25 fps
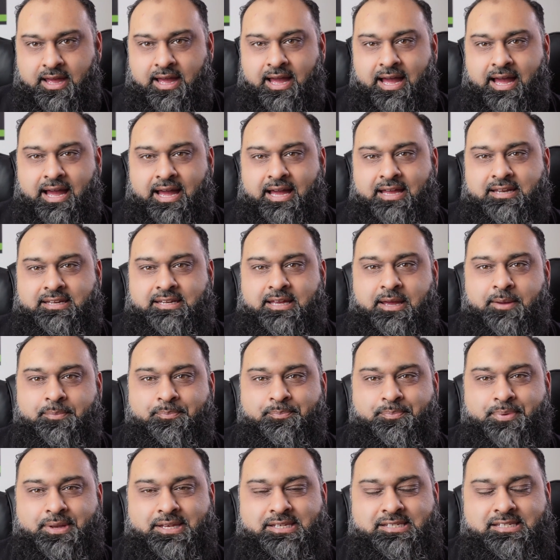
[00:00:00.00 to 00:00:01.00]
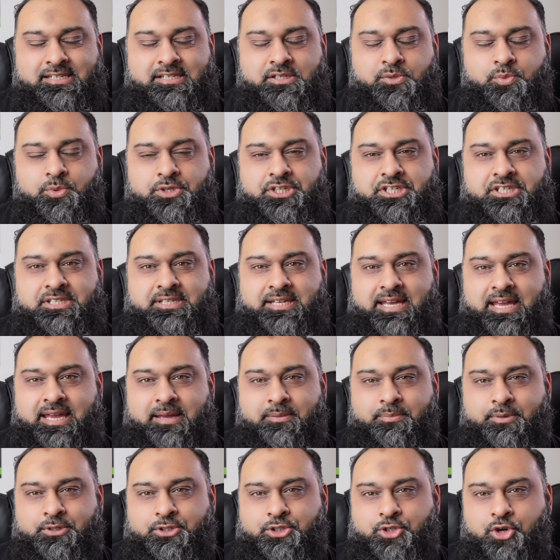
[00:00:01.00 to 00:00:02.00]
And a business which is
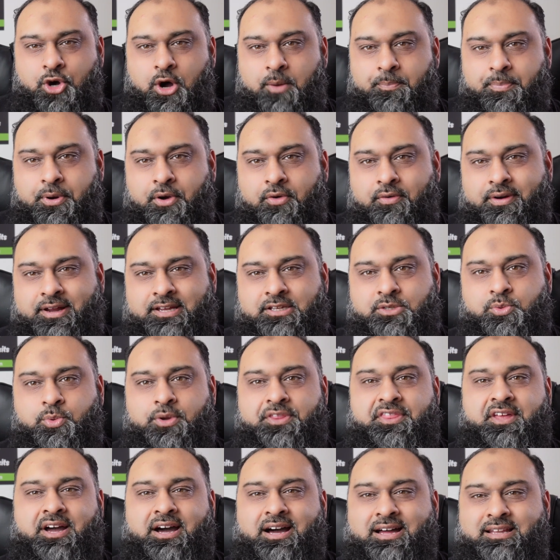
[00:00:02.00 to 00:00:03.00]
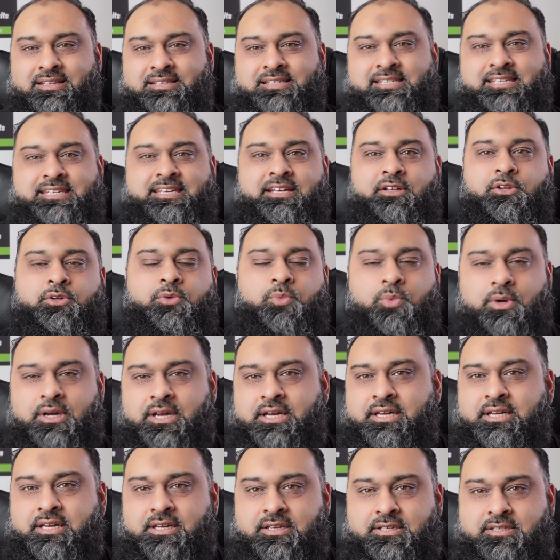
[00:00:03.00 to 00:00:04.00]
able to operate with unskilled
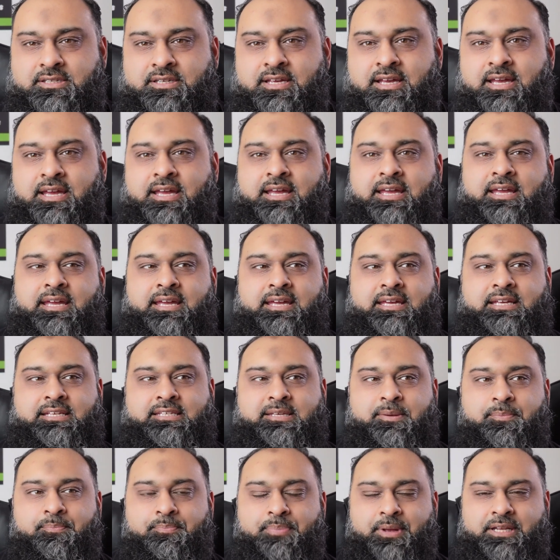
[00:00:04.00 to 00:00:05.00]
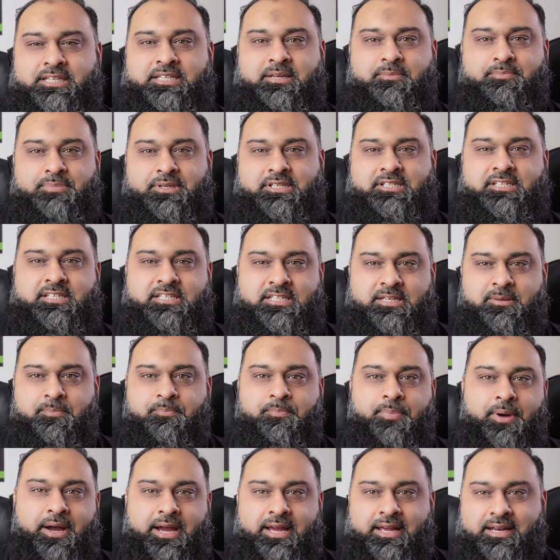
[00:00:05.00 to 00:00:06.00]
workers is a better business to
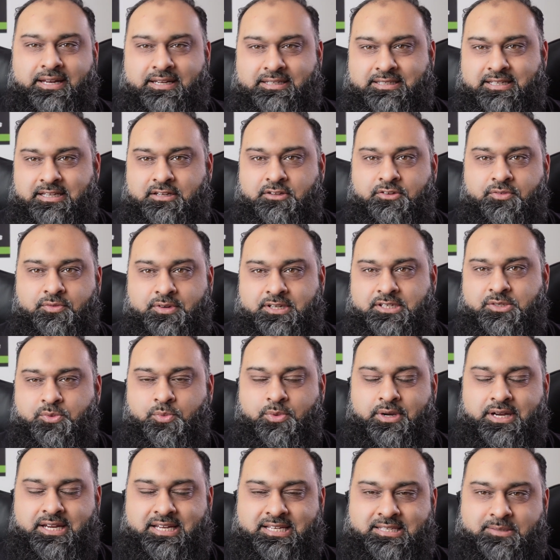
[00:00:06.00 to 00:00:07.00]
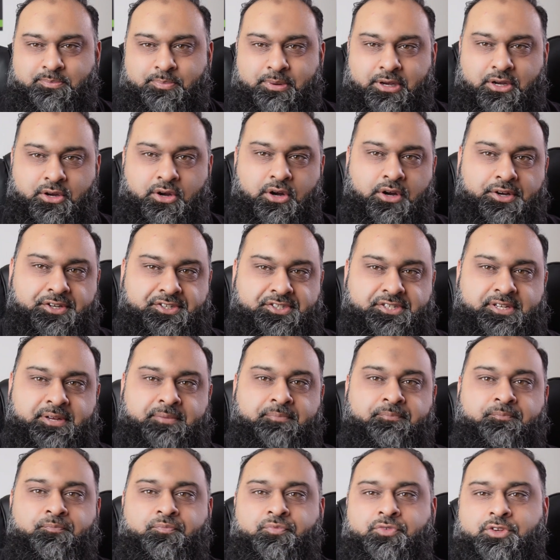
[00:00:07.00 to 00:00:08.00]
buy. And I'll tell you the reason why is because
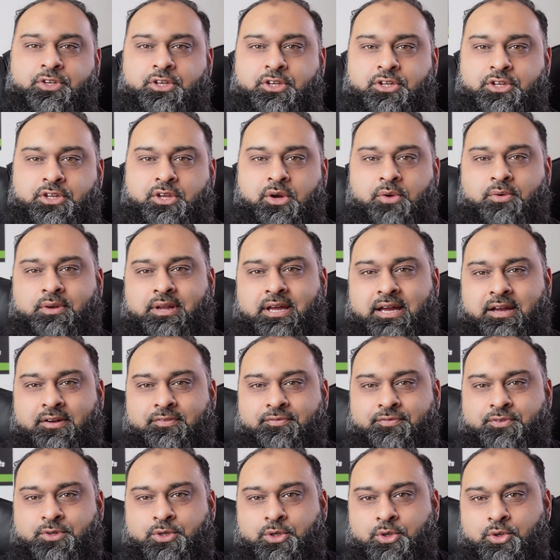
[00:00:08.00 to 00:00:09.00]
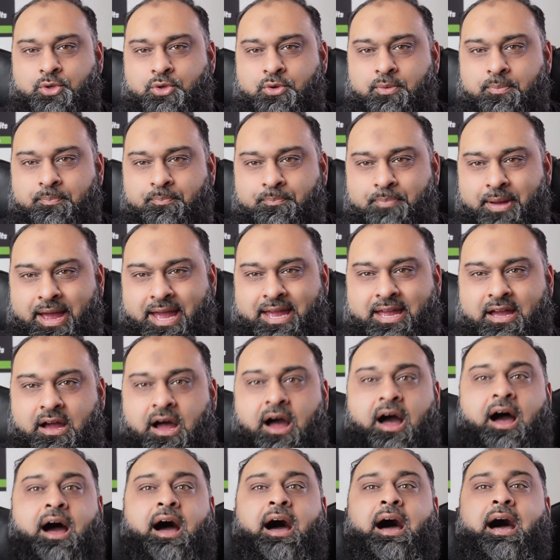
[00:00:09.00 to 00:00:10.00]
you don't have to pay
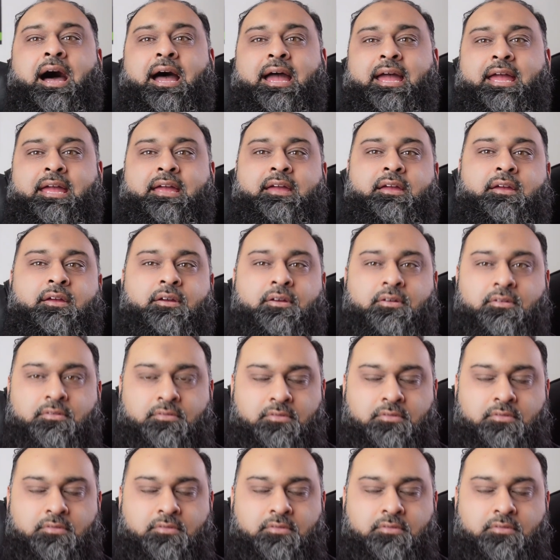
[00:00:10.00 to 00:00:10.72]
high